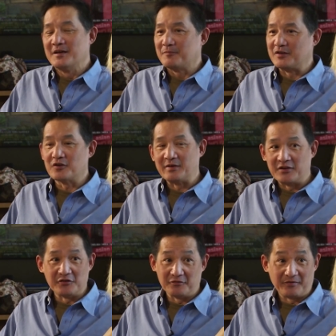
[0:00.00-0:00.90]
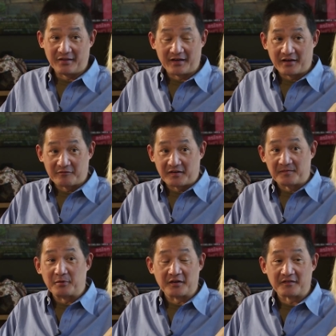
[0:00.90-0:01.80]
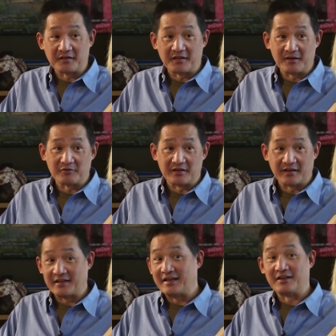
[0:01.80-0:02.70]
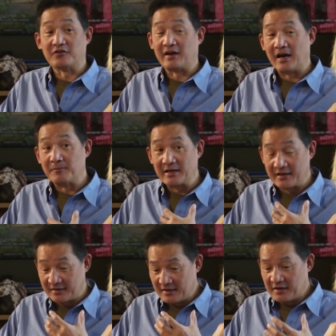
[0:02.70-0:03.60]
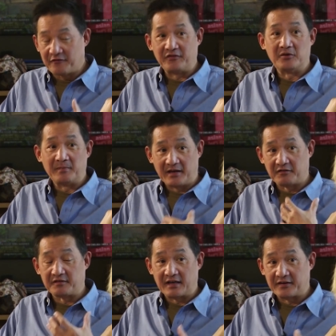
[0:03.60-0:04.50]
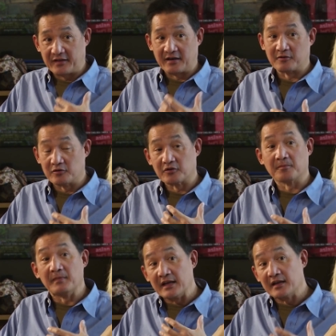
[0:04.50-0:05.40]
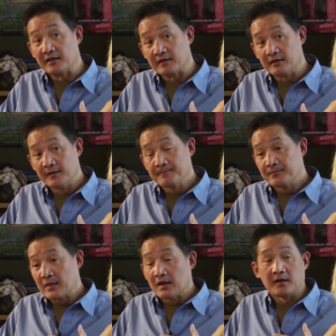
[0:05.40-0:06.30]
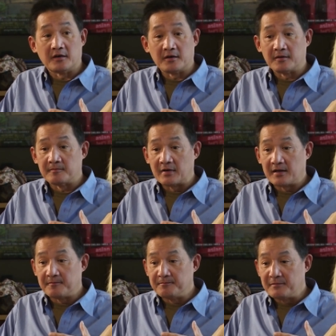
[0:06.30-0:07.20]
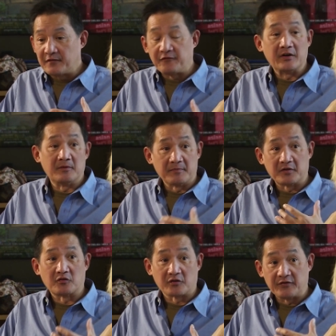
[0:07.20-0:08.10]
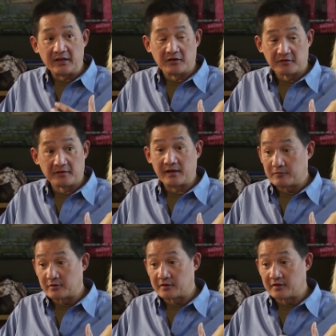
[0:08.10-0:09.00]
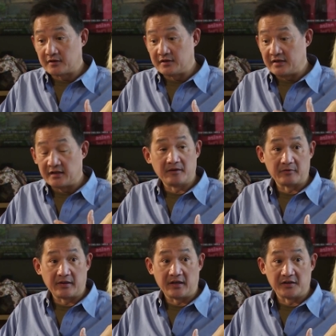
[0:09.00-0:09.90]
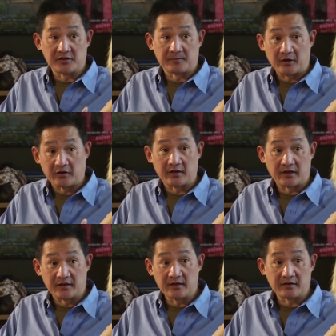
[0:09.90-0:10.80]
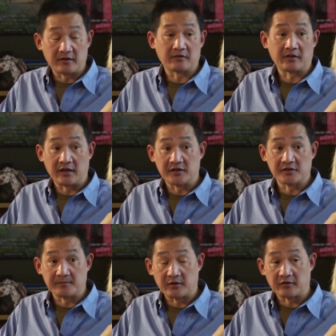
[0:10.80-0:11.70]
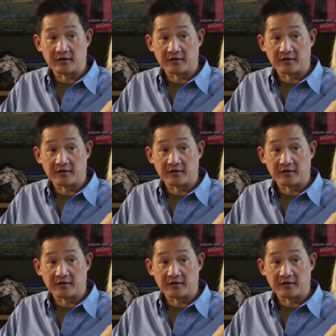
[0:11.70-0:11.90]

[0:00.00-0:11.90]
But nobody knew the kind of response that they would get. They didn't know how many filmmakers out there who were making um, films or videos that were dealing with the Asian American identity or the Asian American